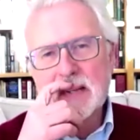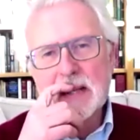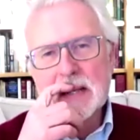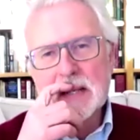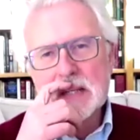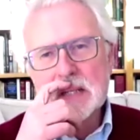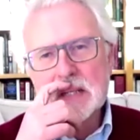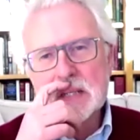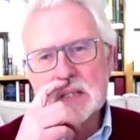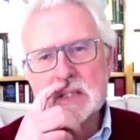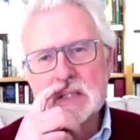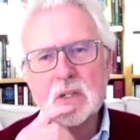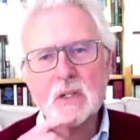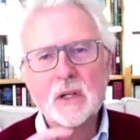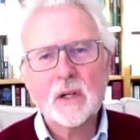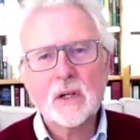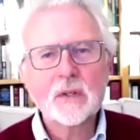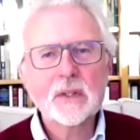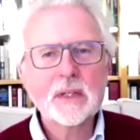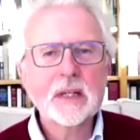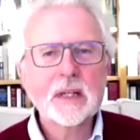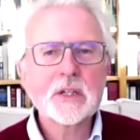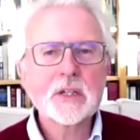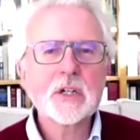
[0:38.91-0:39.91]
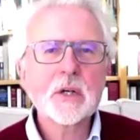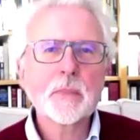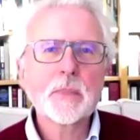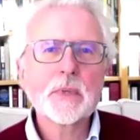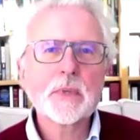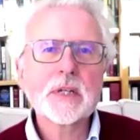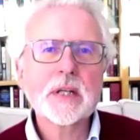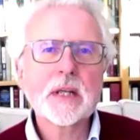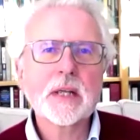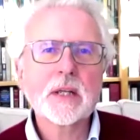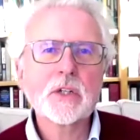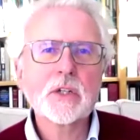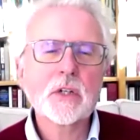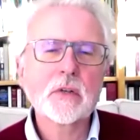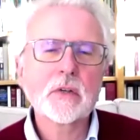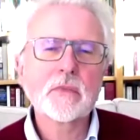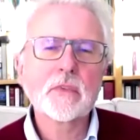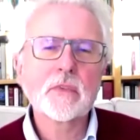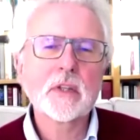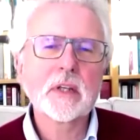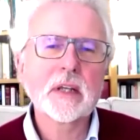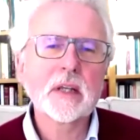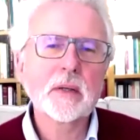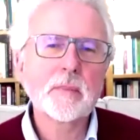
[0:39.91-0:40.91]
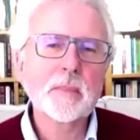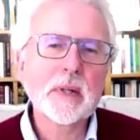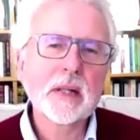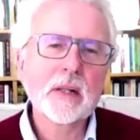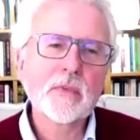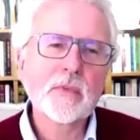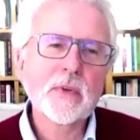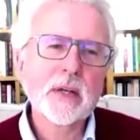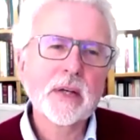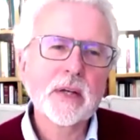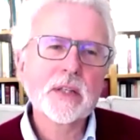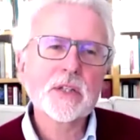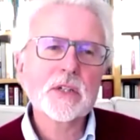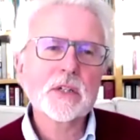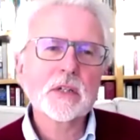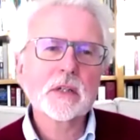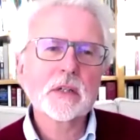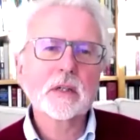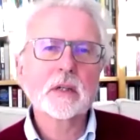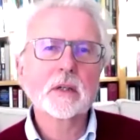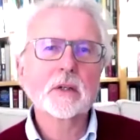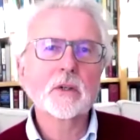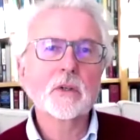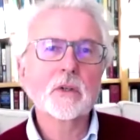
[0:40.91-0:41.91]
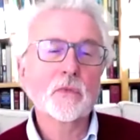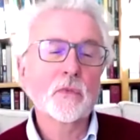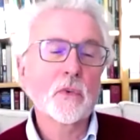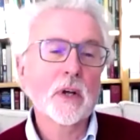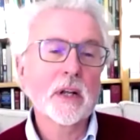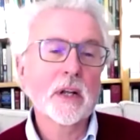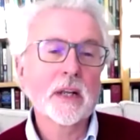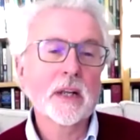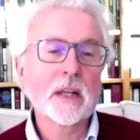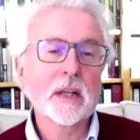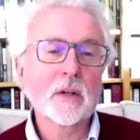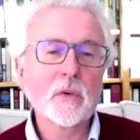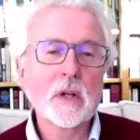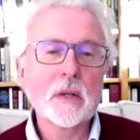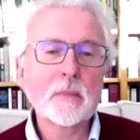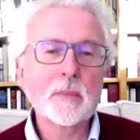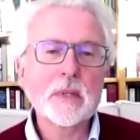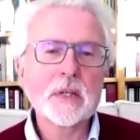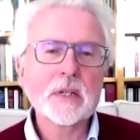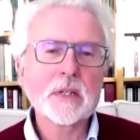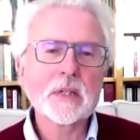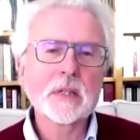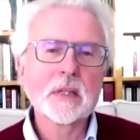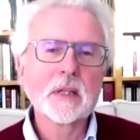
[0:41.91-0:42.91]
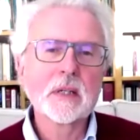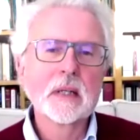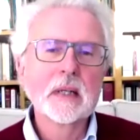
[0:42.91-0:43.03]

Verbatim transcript: is on the interpretation of the Belfast Good Friday Agreement,